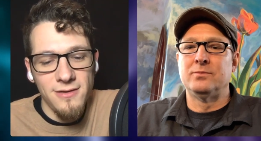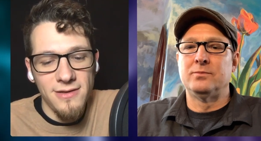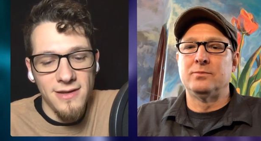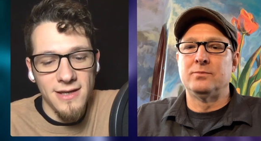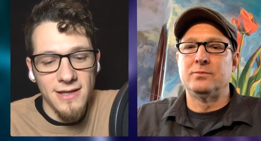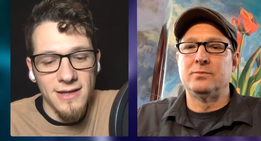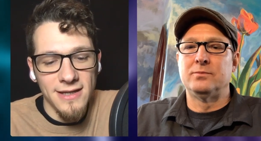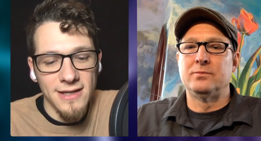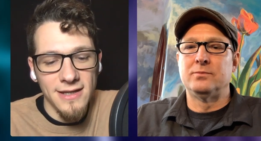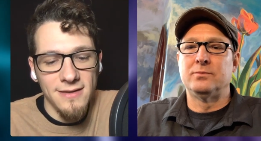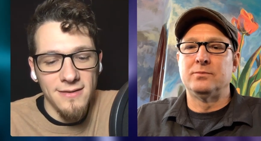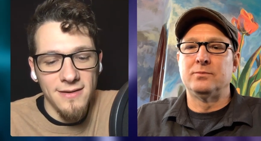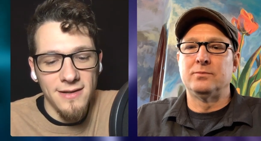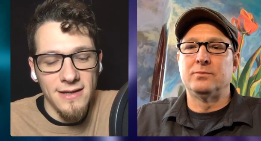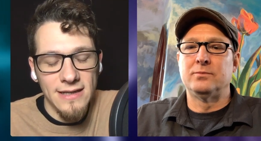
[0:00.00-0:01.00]
Speaker 1: think that
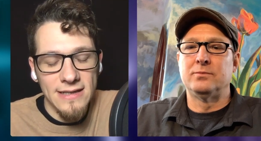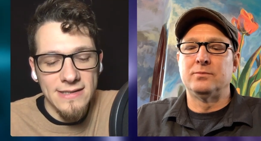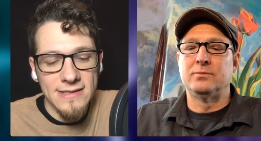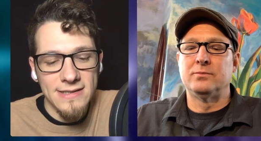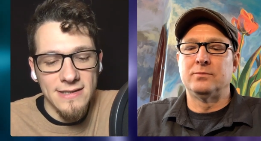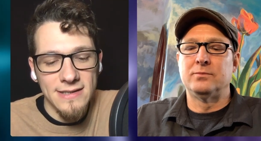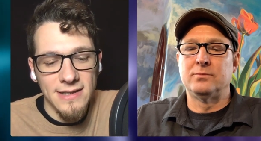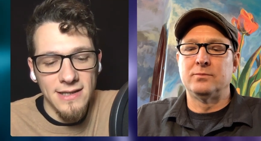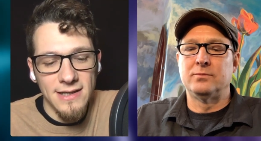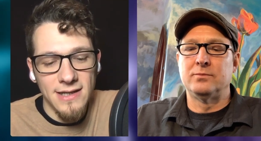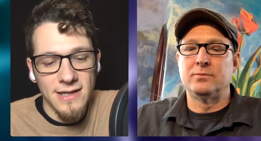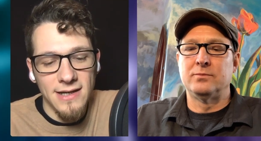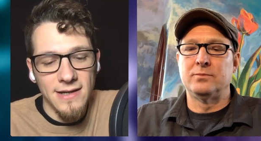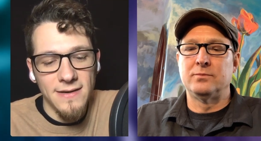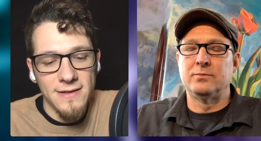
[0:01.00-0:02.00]
is
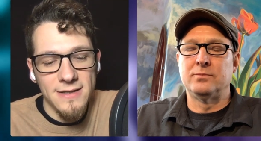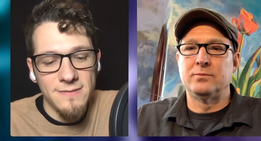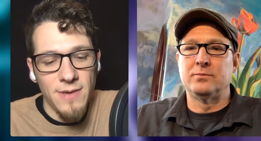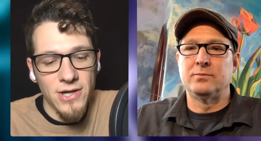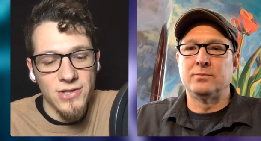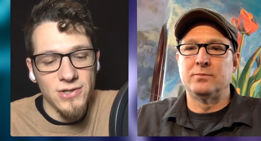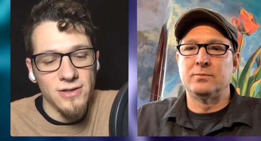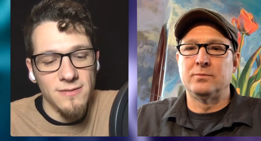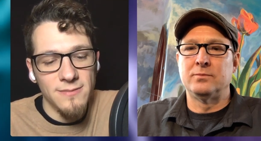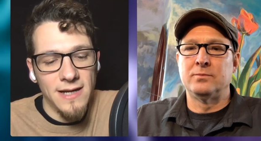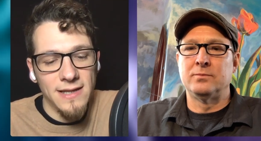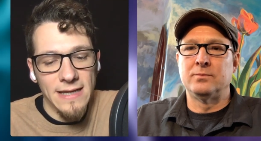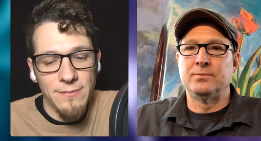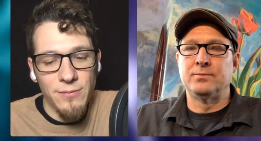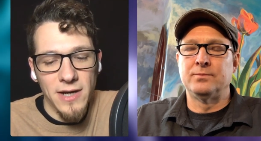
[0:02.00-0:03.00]
uh, special about
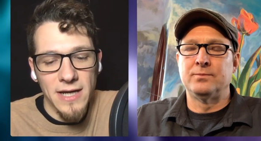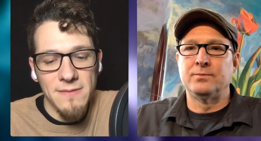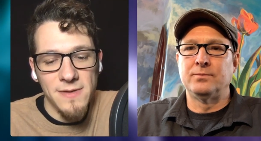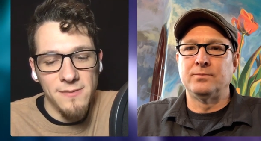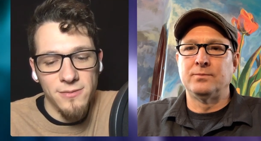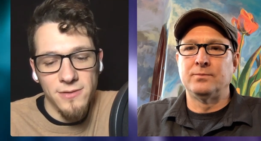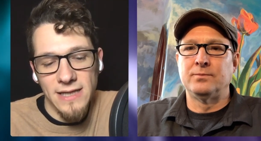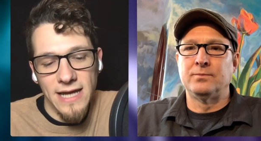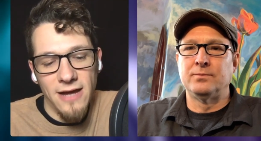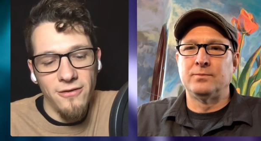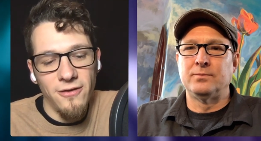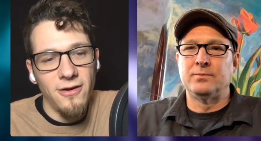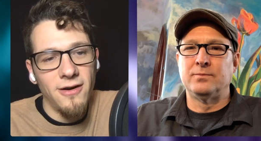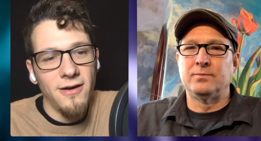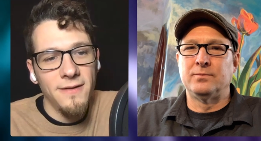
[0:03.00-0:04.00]
like bringing people
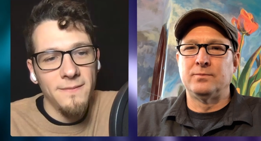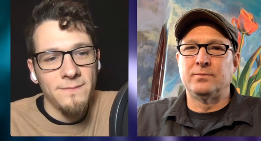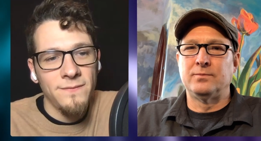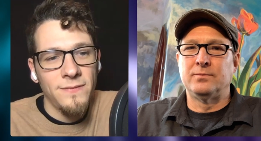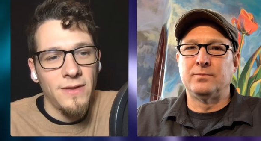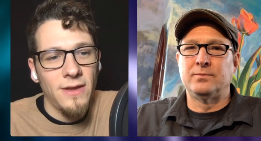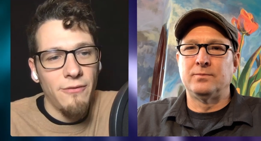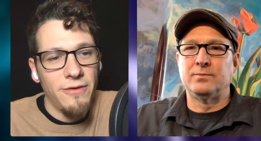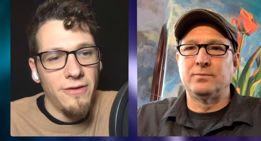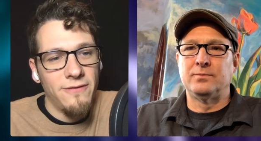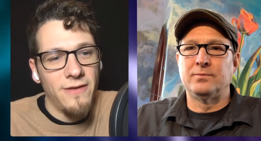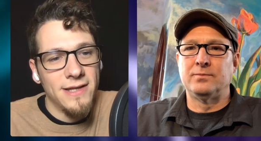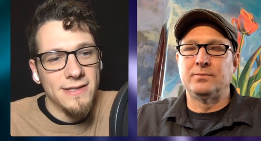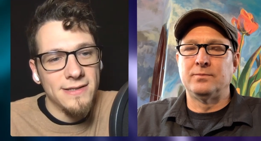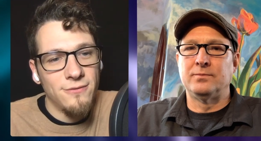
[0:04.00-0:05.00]
together with
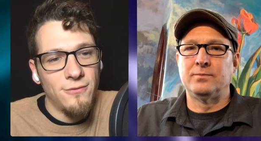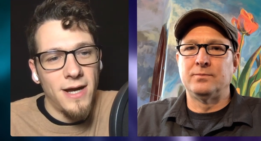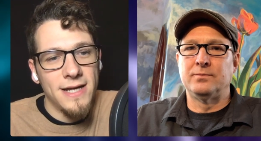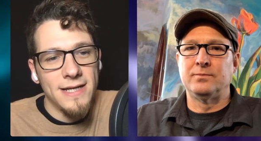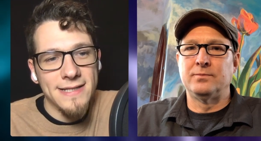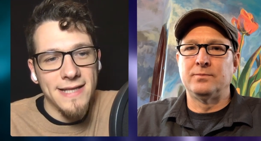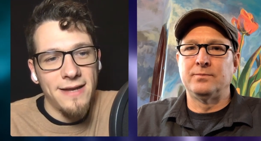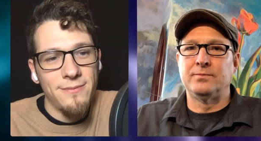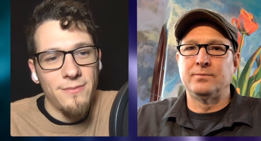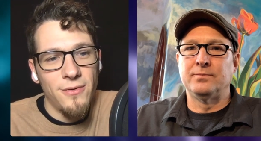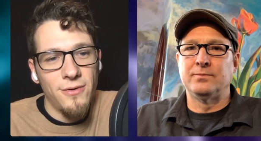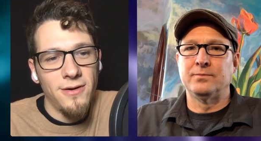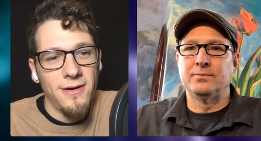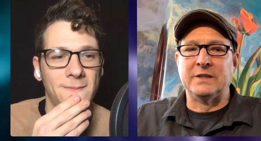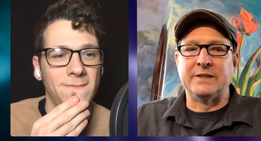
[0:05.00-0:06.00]
events, and why is that
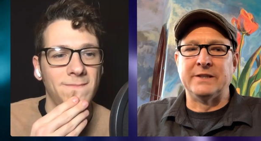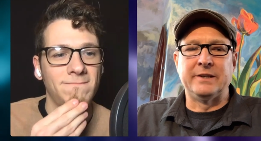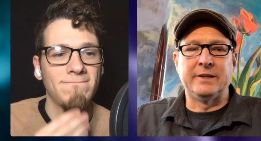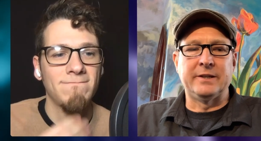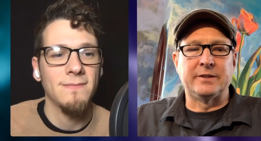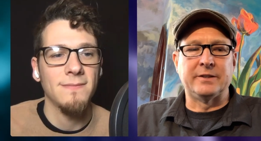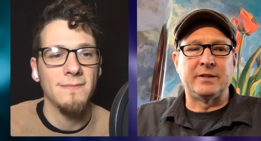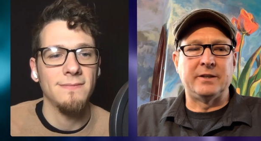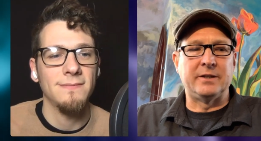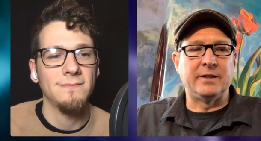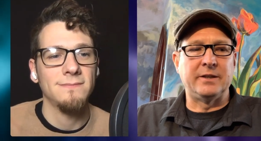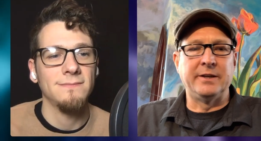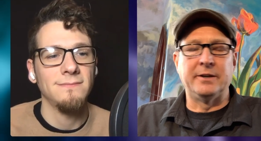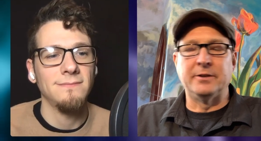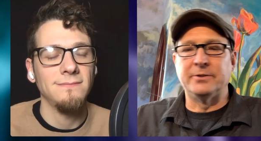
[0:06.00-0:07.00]
important?
Speaker 2: I think it's a
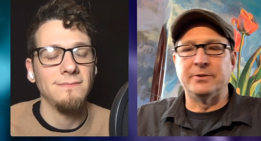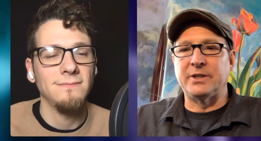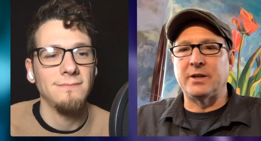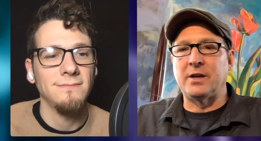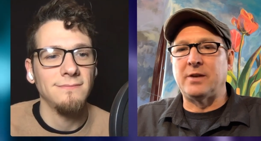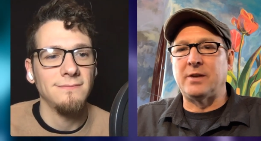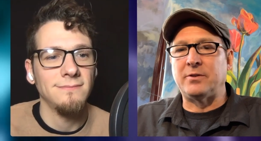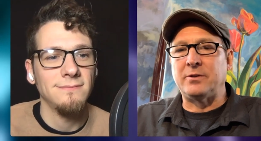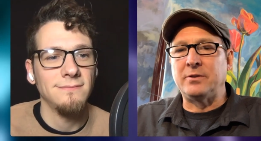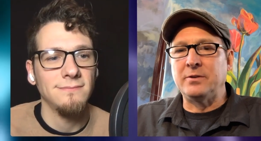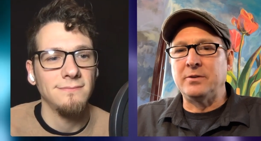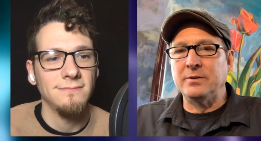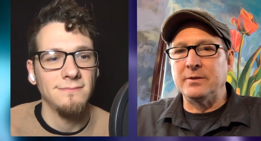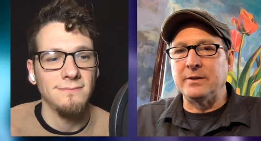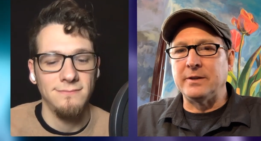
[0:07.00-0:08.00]
energy level.
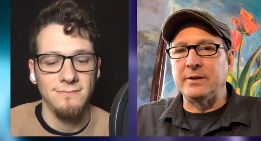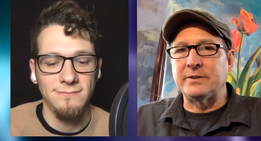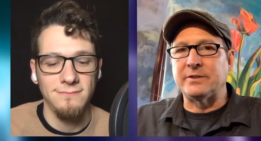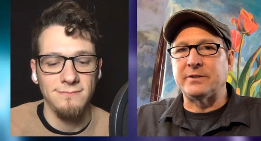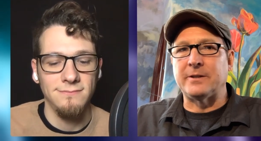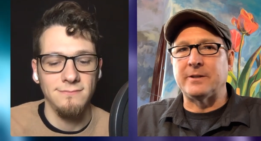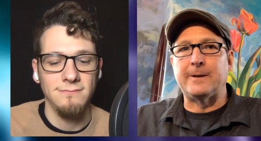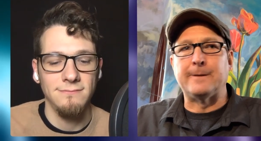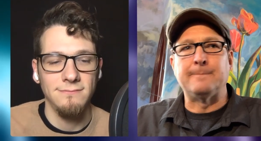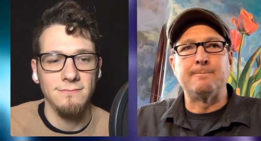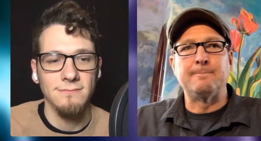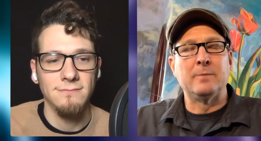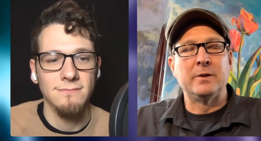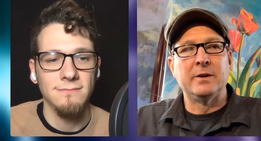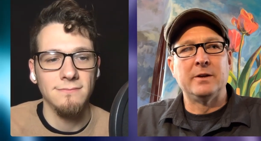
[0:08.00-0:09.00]
It's uh,
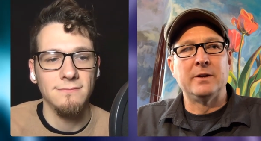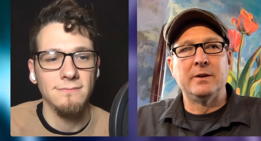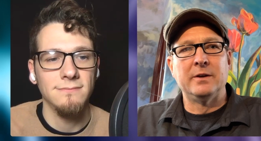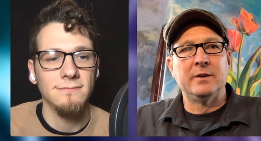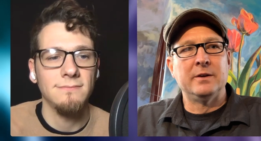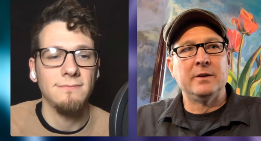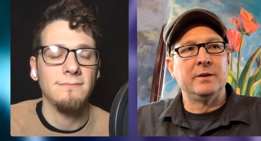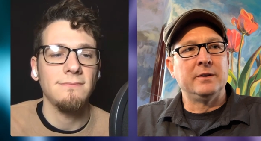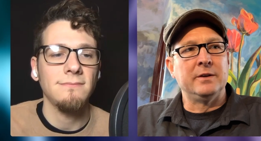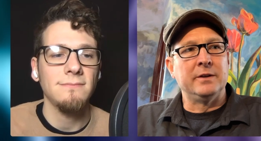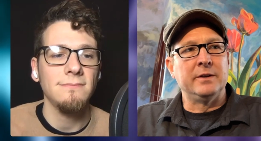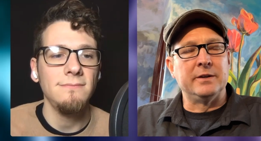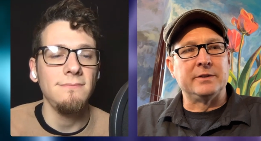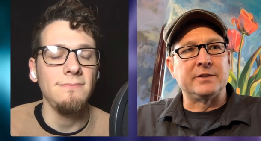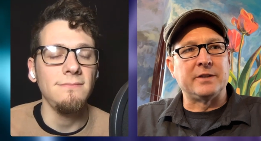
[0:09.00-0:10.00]

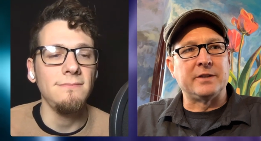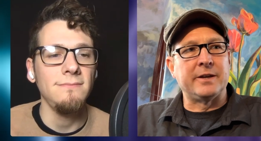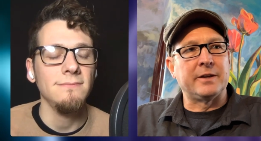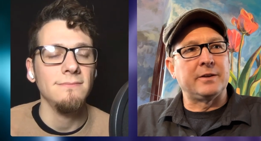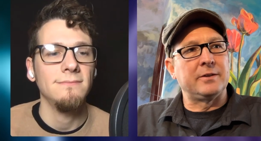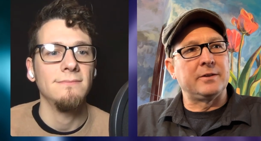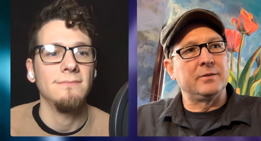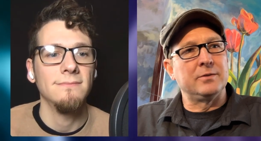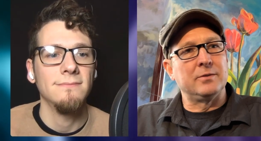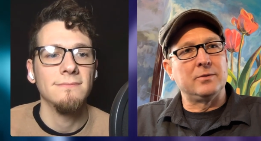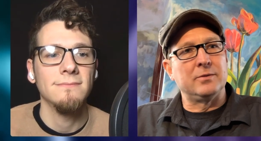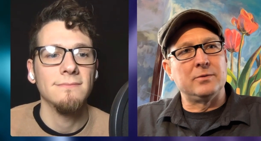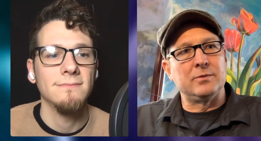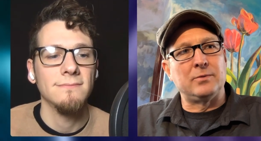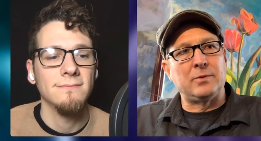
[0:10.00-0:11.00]
it's like
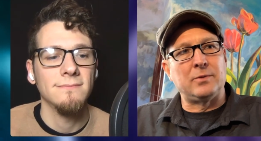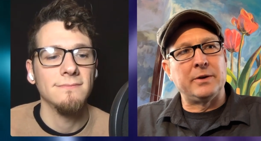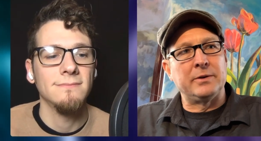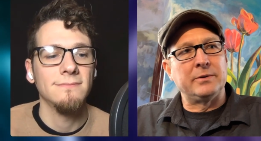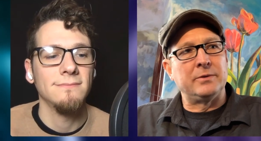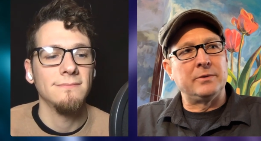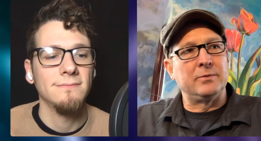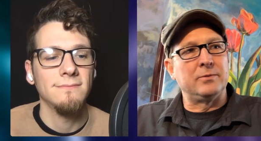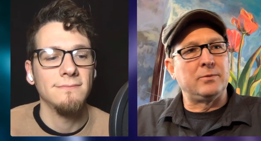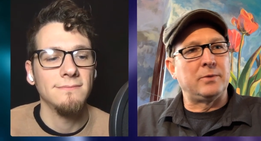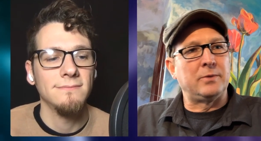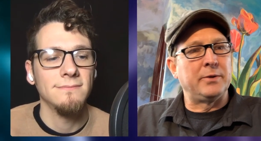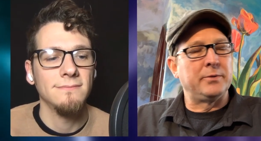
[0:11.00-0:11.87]
why why